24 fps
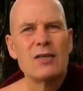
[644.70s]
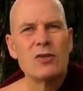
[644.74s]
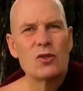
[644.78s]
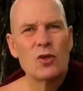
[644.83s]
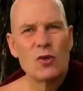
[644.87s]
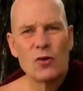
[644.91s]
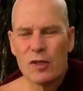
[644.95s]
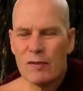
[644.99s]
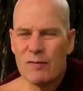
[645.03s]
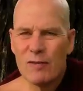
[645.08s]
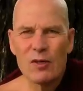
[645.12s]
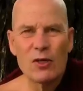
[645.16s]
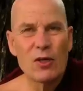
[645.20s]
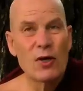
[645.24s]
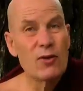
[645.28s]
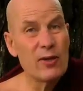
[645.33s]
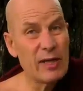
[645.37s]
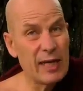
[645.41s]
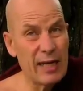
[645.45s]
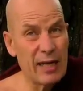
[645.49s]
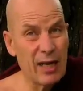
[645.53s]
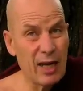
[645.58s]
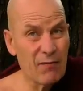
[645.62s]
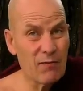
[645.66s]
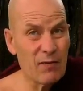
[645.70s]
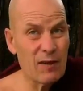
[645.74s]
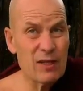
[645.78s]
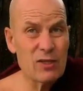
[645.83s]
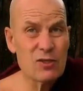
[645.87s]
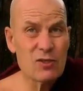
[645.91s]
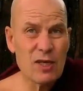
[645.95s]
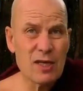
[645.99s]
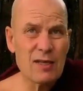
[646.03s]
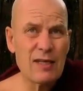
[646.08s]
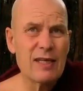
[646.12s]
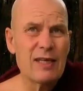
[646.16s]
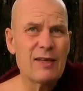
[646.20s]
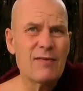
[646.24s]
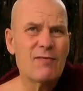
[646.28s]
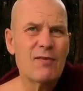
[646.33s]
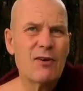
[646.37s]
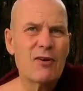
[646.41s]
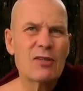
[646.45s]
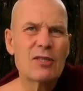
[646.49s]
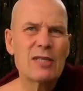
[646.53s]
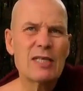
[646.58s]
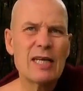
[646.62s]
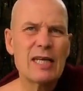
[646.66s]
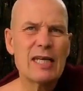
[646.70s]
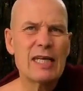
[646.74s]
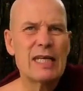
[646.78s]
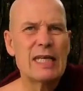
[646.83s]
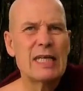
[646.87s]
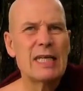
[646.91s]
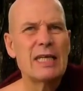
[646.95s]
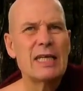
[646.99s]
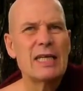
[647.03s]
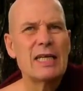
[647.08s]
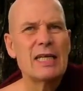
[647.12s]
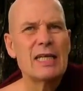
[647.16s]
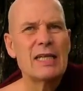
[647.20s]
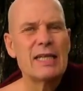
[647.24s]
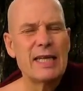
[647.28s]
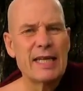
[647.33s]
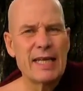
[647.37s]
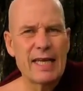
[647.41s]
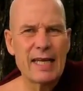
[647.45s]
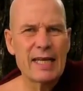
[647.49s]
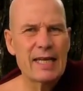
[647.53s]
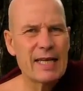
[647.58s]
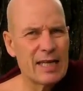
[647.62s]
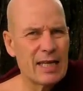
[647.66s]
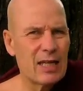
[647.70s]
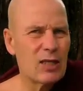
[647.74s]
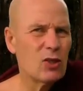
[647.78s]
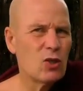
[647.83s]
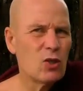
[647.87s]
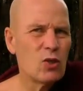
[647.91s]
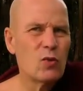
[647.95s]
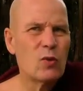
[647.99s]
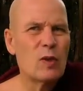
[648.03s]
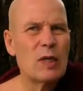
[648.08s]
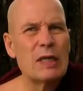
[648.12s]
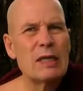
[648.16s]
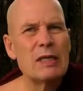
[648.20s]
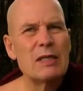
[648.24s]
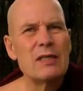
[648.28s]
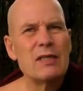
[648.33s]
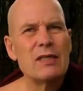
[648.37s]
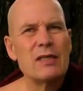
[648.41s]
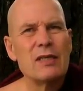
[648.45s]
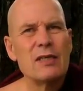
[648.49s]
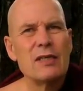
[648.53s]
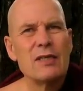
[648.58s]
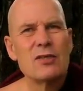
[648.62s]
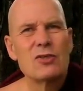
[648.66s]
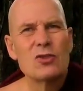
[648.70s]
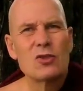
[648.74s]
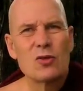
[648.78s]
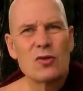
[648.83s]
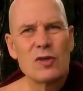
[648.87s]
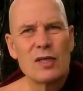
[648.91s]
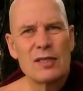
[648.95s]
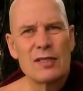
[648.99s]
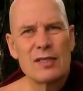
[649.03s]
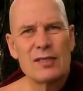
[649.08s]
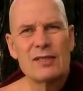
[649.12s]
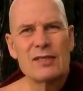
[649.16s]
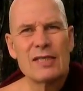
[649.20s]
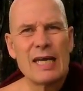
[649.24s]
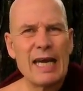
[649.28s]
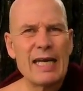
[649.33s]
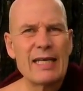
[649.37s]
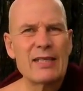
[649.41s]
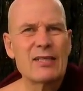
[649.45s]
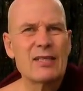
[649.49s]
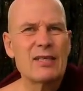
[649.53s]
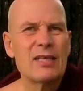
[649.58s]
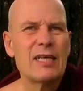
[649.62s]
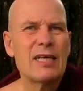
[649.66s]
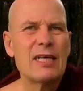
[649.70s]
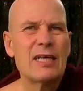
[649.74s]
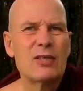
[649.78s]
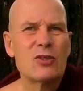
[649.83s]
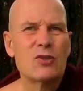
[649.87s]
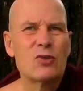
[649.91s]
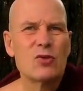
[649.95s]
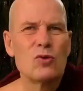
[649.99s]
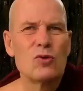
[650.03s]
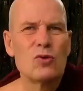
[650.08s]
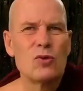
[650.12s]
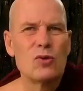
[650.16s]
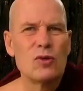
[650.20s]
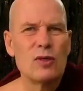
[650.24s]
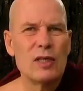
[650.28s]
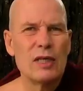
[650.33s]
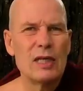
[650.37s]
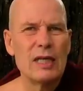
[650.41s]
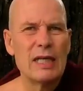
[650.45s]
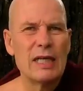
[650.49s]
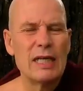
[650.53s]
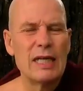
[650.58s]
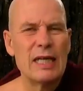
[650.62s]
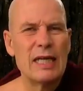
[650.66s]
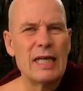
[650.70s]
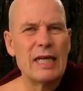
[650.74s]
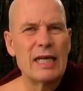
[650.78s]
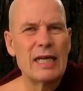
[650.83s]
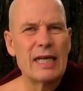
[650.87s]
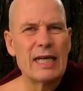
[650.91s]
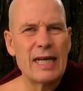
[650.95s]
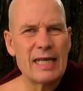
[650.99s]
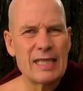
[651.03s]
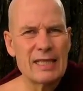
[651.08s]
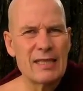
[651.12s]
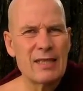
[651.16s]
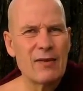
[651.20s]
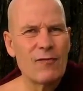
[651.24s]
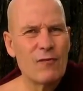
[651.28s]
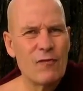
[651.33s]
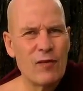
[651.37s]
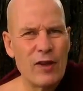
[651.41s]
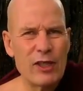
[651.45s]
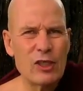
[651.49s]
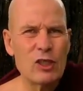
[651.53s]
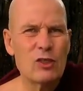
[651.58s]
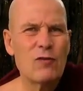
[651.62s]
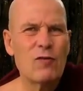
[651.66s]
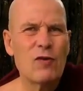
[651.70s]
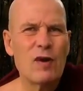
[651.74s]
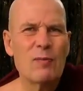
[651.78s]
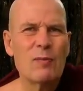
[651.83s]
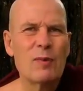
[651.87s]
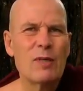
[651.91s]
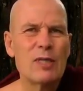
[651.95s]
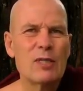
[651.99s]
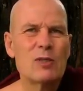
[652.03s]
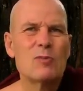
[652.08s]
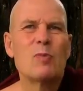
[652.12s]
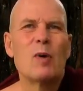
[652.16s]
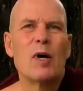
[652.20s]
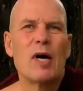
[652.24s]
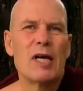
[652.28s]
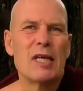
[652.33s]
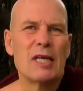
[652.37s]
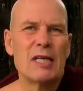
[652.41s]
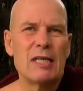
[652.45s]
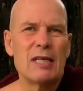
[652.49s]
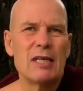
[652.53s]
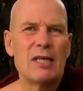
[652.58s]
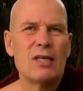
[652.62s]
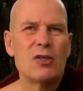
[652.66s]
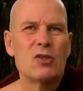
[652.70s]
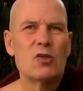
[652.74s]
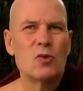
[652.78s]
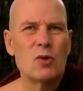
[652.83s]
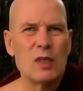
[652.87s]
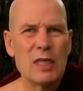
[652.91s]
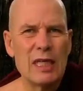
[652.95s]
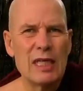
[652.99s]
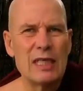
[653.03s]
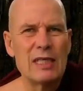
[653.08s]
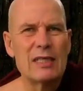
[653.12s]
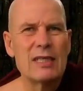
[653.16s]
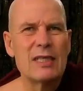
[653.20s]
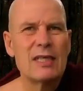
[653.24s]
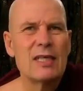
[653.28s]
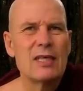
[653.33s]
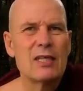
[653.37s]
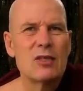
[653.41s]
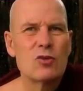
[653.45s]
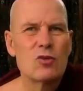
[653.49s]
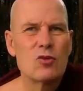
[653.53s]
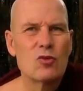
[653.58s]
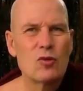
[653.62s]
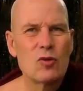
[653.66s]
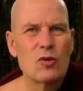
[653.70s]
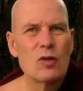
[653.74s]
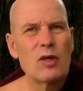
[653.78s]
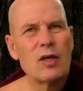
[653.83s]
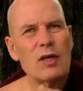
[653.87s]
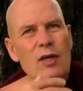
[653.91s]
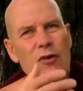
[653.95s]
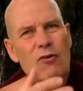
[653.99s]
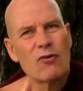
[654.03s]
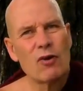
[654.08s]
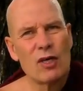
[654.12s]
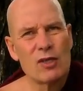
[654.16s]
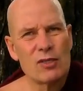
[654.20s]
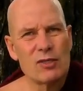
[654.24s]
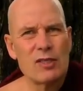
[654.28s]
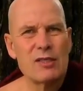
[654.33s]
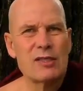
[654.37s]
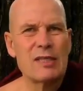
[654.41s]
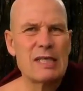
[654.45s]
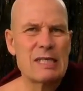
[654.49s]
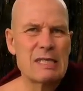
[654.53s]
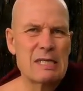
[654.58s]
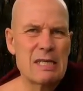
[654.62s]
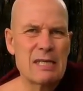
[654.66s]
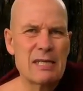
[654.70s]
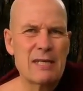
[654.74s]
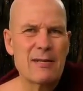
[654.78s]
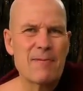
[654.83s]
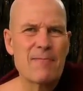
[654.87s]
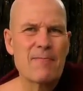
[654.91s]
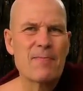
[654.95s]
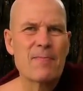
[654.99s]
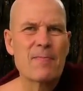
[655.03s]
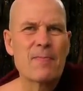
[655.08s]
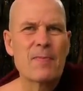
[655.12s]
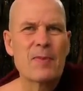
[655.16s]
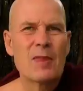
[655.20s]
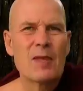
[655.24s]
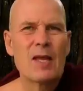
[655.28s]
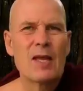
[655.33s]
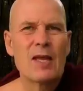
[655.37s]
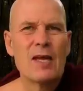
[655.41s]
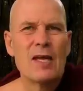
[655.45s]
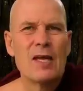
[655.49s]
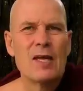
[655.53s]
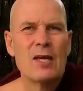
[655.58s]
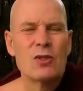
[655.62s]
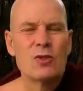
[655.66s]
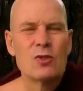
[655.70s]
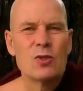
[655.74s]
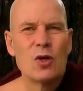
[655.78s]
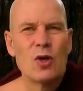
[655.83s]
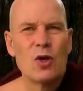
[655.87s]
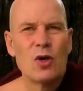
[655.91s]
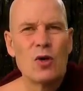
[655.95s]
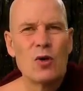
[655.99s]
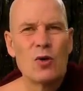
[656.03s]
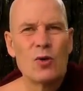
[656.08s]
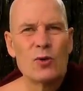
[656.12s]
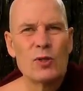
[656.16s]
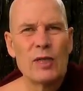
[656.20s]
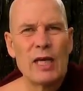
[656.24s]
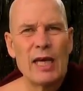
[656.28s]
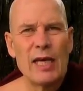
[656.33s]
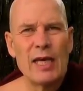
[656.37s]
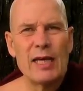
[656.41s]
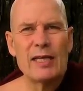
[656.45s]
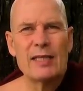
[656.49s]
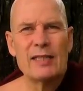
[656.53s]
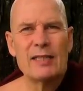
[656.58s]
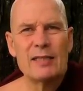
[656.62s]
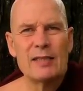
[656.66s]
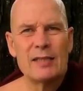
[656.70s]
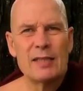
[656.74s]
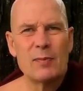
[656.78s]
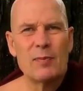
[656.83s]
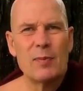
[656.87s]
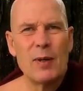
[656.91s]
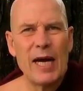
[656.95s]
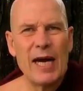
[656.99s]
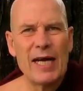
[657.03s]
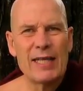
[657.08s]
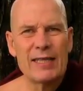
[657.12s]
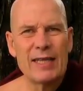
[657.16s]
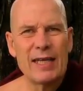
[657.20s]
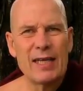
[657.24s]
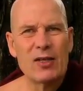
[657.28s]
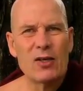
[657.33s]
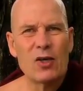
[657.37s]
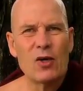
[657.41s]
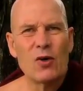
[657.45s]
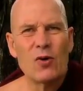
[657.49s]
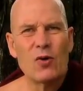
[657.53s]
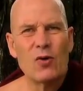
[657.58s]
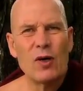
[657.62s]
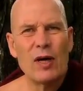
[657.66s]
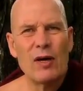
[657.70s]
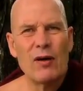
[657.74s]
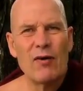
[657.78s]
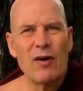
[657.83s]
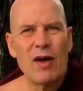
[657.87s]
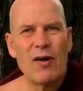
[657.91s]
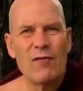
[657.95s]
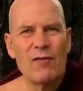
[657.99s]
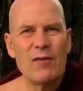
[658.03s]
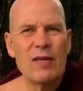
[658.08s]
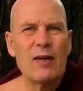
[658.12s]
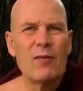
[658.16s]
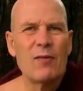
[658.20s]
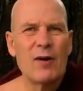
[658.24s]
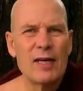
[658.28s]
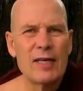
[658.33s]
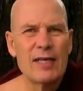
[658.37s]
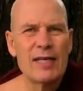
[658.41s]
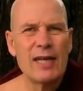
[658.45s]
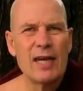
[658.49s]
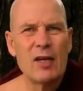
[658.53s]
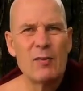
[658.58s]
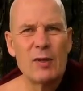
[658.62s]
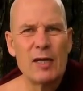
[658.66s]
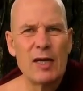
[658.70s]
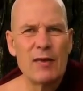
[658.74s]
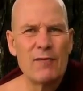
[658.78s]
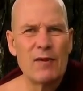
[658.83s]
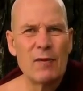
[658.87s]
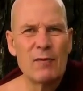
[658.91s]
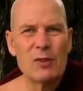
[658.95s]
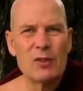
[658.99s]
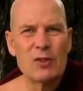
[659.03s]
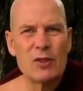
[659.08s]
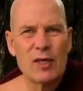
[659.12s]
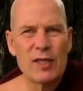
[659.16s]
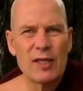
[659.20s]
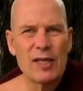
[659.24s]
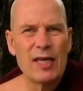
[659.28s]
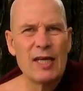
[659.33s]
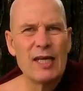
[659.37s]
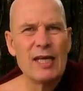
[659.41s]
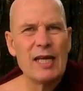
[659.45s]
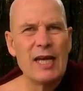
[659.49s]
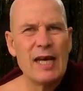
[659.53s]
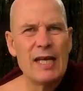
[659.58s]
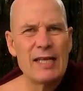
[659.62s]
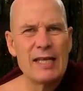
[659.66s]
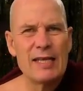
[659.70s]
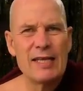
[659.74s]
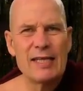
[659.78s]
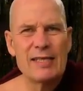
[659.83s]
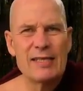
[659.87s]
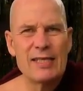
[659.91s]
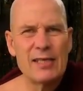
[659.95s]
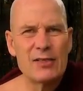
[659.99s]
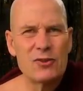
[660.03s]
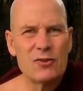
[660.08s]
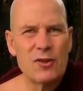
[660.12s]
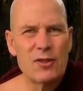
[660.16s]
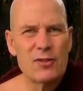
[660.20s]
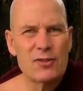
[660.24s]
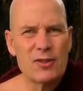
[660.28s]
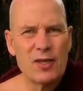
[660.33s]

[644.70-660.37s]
Even though they love their son very dearly, they can get a new one. So they decide to get the flesh from his body to eat, to cross the desert. So they depart and go roughly 1 kilometer from each other, and then they say to the